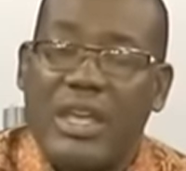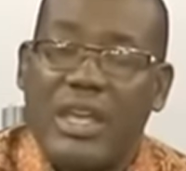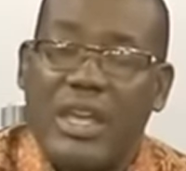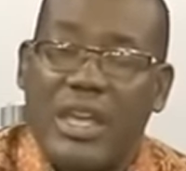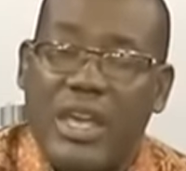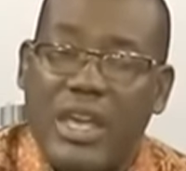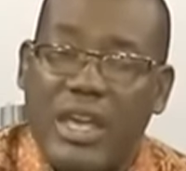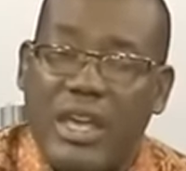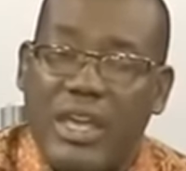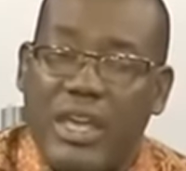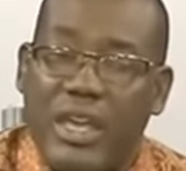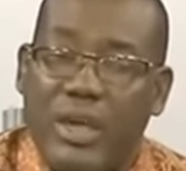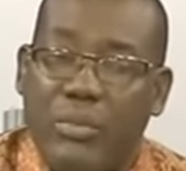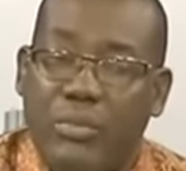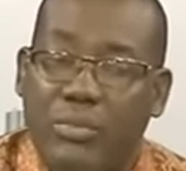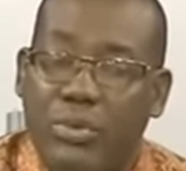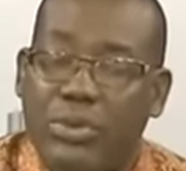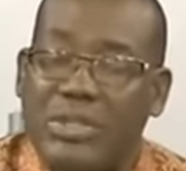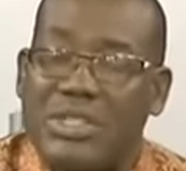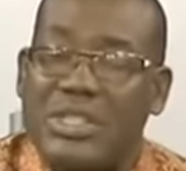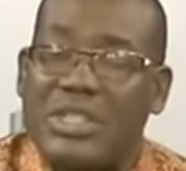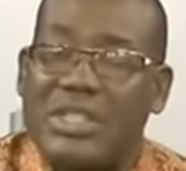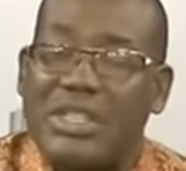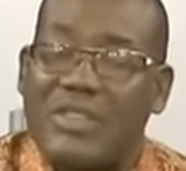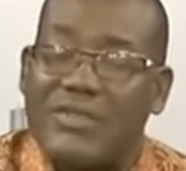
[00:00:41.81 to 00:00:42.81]
a
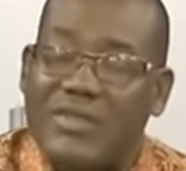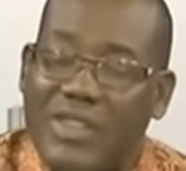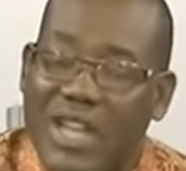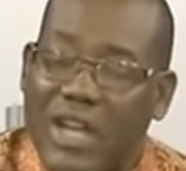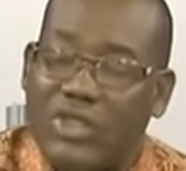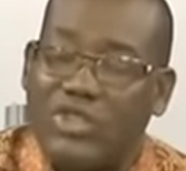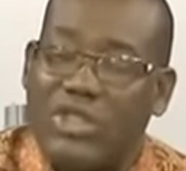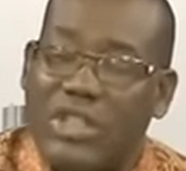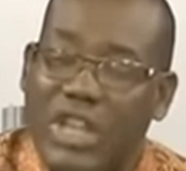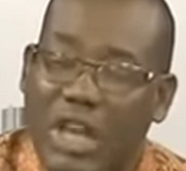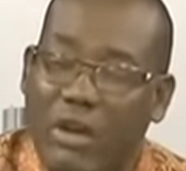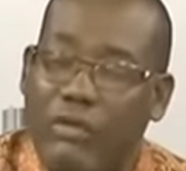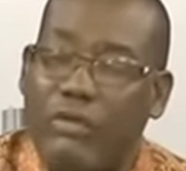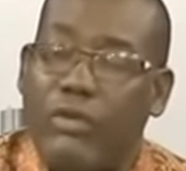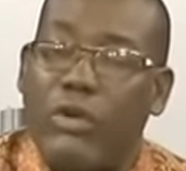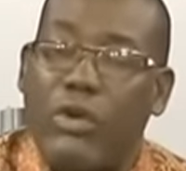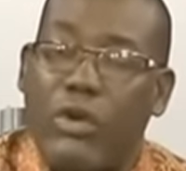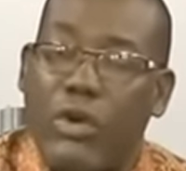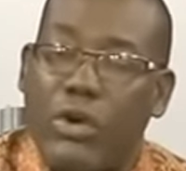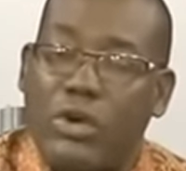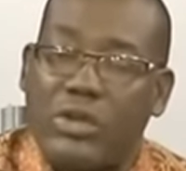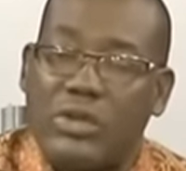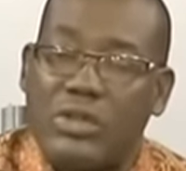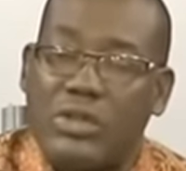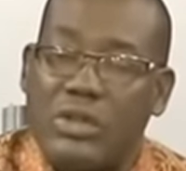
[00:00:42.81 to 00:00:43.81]
positive national
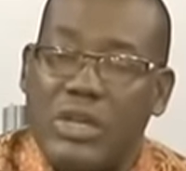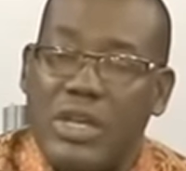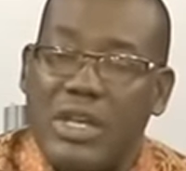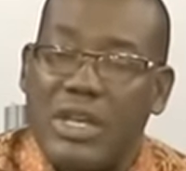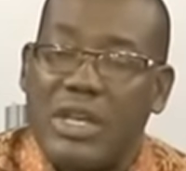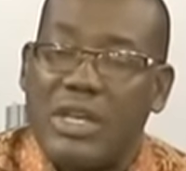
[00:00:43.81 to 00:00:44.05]
focus,